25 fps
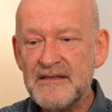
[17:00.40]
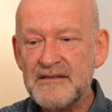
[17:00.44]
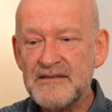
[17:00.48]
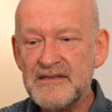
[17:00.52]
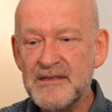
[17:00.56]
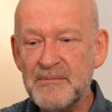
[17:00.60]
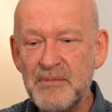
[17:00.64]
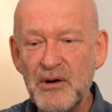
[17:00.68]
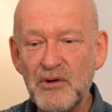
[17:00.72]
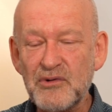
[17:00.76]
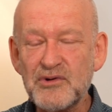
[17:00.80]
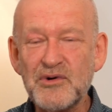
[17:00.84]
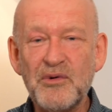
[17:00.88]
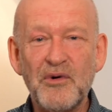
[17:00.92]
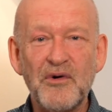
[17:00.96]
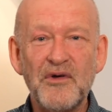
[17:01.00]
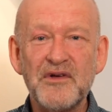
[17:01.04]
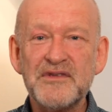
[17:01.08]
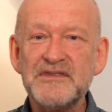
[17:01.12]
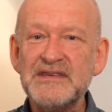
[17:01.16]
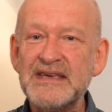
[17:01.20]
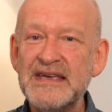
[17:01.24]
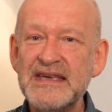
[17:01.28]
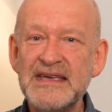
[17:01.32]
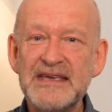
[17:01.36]
The build
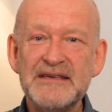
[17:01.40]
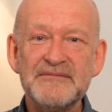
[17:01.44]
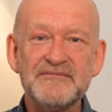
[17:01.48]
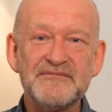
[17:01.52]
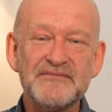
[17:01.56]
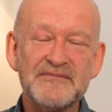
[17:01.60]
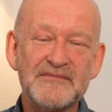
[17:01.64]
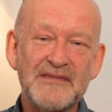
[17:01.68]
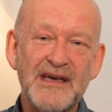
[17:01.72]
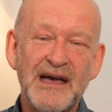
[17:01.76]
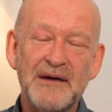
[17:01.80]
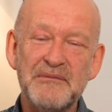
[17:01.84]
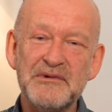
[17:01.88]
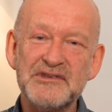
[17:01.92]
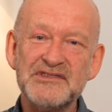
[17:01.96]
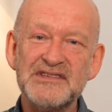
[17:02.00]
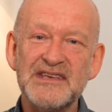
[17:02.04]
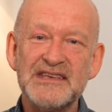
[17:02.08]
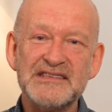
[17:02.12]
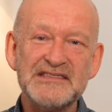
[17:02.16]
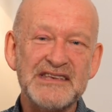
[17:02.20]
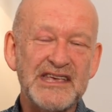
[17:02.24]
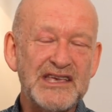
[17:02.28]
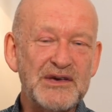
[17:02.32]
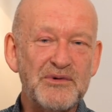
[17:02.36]
quality, I would say,
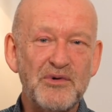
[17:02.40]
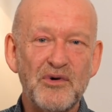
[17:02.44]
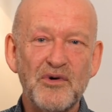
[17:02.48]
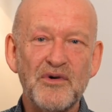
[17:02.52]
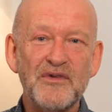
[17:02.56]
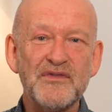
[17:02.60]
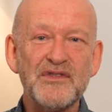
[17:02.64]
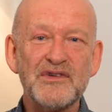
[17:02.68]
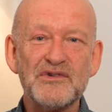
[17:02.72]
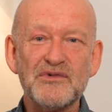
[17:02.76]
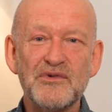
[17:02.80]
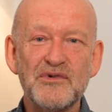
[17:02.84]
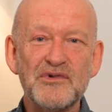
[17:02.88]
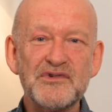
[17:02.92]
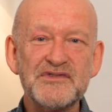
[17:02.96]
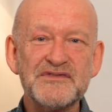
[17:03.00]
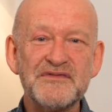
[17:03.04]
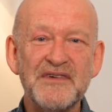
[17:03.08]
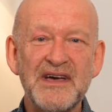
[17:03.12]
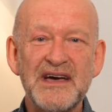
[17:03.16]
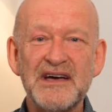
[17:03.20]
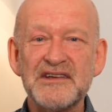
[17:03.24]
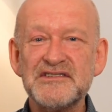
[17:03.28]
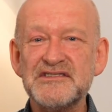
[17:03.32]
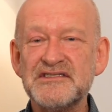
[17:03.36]
is equal on the Rose
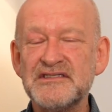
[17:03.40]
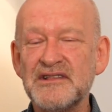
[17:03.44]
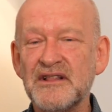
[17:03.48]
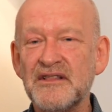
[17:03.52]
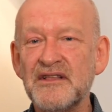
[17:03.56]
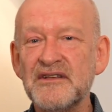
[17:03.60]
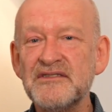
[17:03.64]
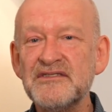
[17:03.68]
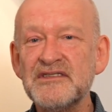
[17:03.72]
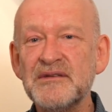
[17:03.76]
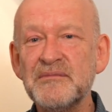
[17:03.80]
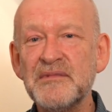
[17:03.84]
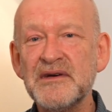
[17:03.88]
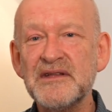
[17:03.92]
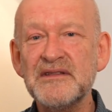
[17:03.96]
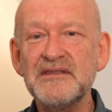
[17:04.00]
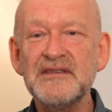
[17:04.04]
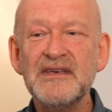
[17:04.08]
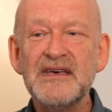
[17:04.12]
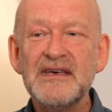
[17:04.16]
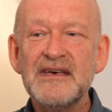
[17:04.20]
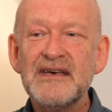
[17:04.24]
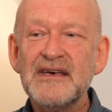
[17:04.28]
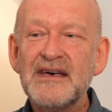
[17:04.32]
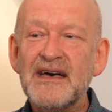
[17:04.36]
versus the Lindemann.
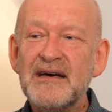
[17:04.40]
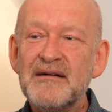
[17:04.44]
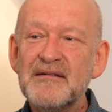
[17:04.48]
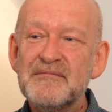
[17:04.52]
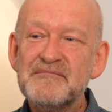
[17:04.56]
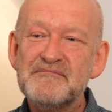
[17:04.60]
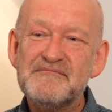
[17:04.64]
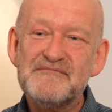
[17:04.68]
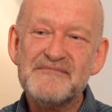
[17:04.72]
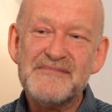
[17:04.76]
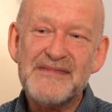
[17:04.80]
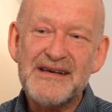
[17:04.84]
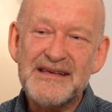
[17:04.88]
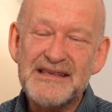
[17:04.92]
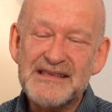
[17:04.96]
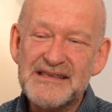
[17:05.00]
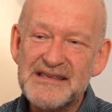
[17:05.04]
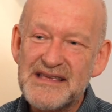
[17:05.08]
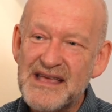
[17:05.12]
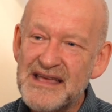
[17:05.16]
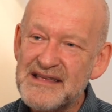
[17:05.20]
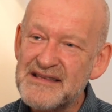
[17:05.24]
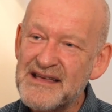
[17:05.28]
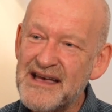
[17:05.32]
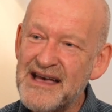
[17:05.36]

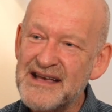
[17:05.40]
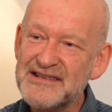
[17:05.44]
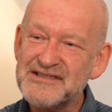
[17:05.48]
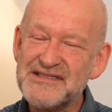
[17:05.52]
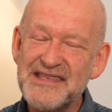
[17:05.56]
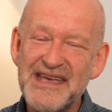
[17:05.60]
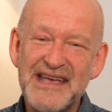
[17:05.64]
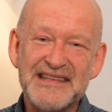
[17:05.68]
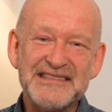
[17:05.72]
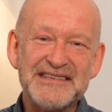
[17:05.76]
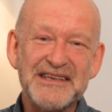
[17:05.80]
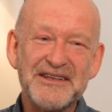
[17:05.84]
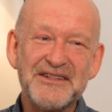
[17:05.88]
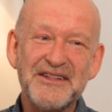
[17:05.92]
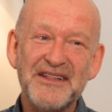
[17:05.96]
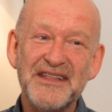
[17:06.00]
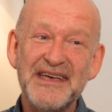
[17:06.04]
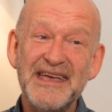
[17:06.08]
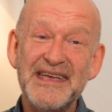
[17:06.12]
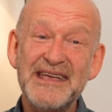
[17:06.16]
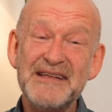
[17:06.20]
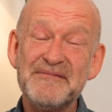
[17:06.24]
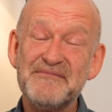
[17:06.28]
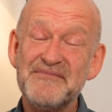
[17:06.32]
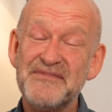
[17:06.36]

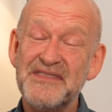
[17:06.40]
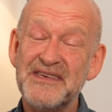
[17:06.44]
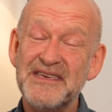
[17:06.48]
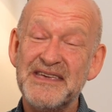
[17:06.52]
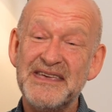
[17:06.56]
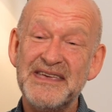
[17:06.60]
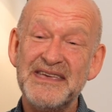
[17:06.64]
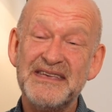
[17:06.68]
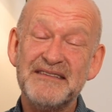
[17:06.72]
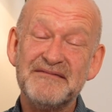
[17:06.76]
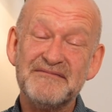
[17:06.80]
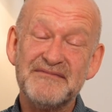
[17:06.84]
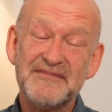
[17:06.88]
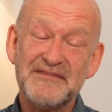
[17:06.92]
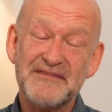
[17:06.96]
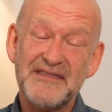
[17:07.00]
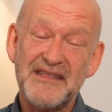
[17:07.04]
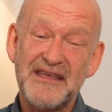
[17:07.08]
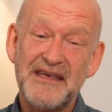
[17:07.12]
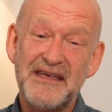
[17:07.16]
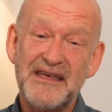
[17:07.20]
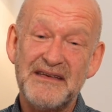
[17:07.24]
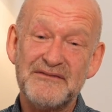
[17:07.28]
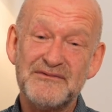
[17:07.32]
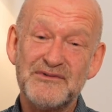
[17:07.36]
Aesthetically, the
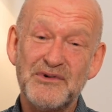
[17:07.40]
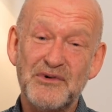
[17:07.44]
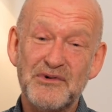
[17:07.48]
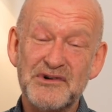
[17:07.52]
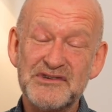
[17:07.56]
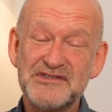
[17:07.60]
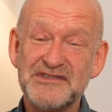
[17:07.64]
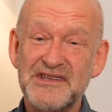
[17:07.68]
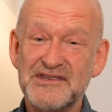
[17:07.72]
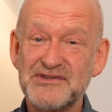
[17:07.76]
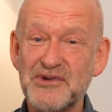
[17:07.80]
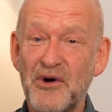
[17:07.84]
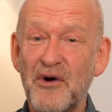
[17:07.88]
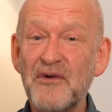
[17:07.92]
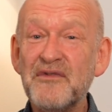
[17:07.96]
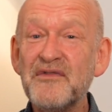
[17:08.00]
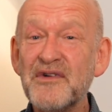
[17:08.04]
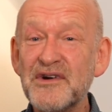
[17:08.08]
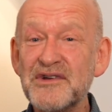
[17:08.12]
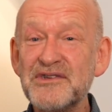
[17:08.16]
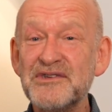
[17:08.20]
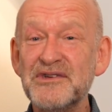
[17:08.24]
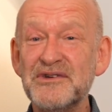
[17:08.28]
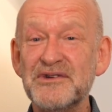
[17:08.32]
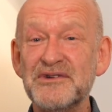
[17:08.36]
Rose does
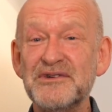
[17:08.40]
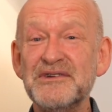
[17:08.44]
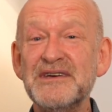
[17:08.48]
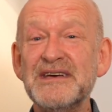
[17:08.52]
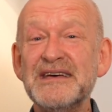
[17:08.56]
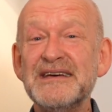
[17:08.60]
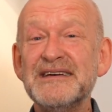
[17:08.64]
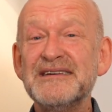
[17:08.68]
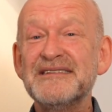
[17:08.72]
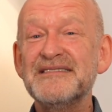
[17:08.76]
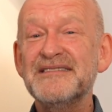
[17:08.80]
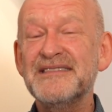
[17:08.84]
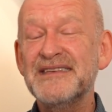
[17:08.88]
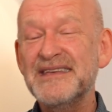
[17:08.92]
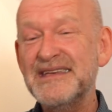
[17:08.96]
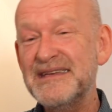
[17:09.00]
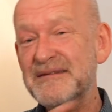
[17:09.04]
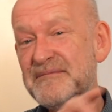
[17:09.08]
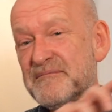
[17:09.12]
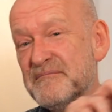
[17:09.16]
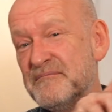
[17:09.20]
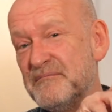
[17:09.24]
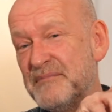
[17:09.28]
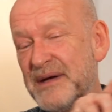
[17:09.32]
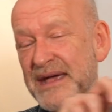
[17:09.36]
offer you the
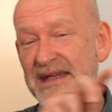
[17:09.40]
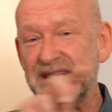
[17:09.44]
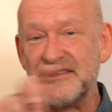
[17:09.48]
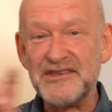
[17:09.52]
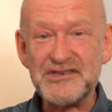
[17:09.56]
big